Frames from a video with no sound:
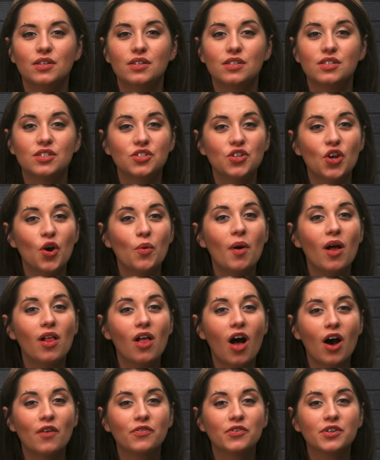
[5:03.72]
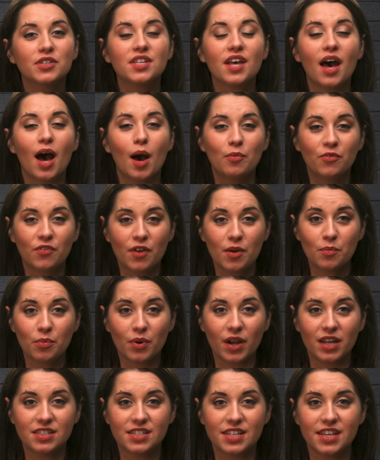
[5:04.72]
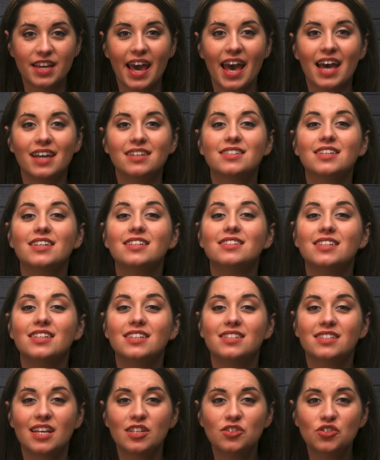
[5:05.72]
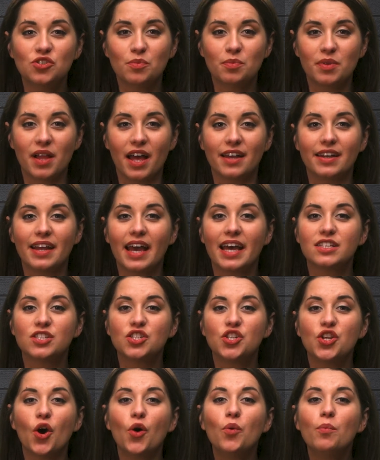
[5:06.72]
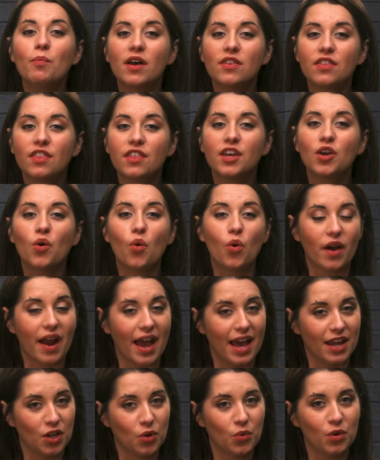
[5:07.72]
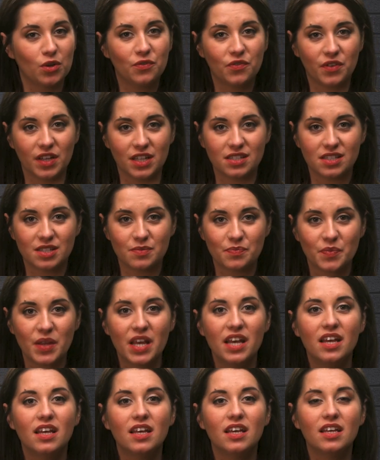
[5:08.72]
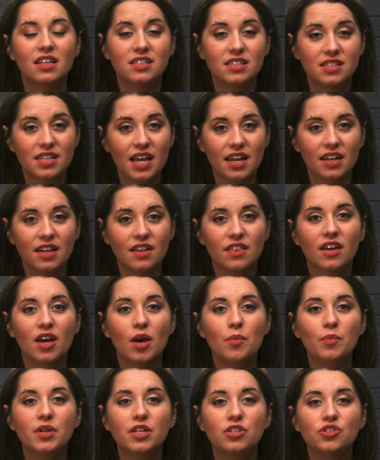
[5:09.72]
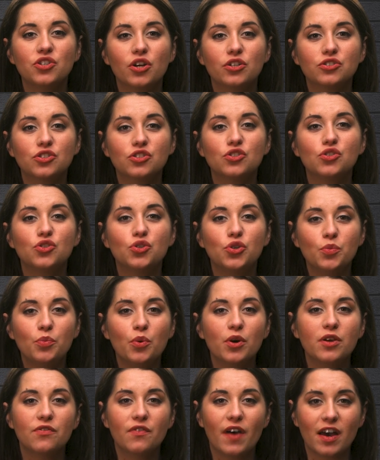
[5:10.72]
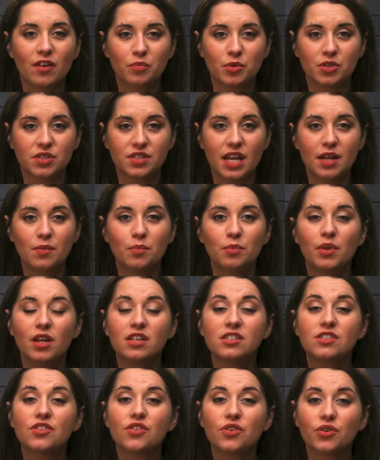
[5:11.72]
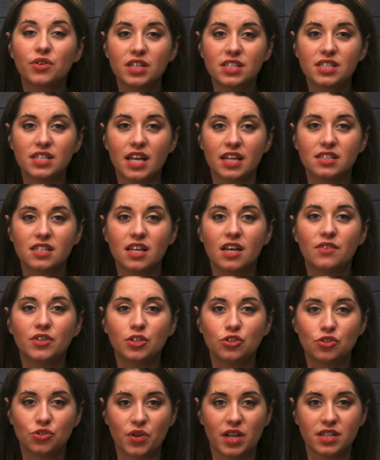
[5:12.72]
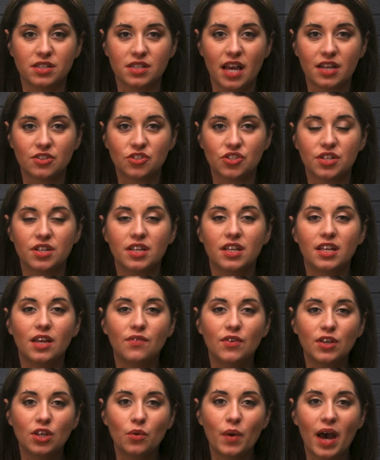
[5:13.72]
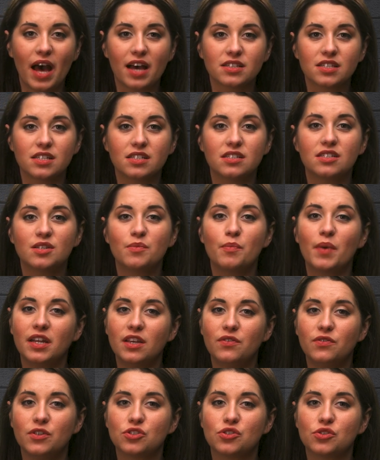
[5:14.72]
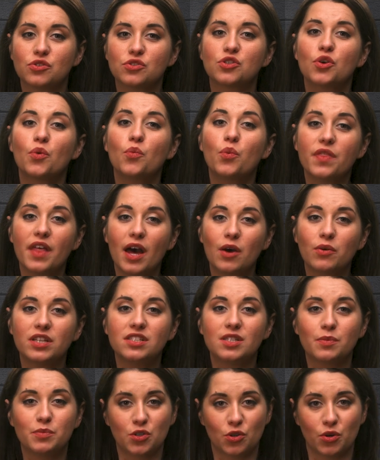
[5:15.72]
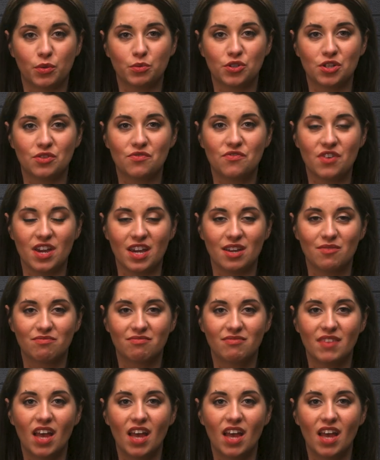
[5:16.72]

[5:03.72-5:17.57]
Snowball offers upfront pricing, and its Essential plan has no monthly or annual fees. Instead, the company charges two point five percent plus thirty cents of each transaction, giving you access to many features without a subscription fee.